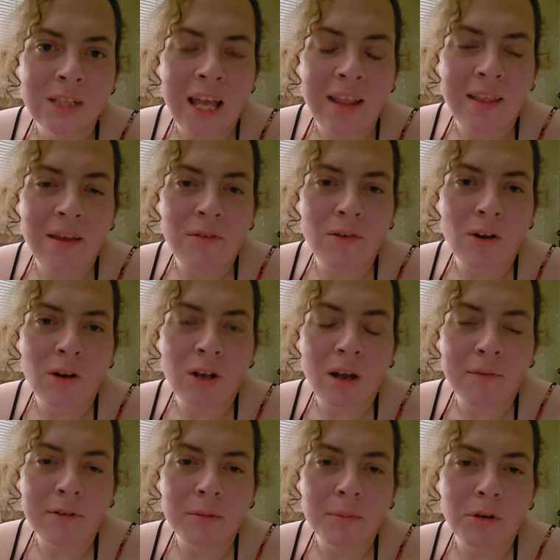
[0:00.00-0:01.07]
and they felt
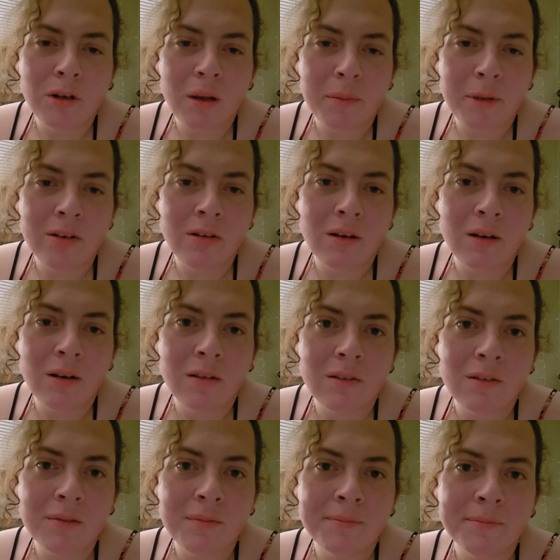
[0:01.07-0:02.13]
comfortable coming to us.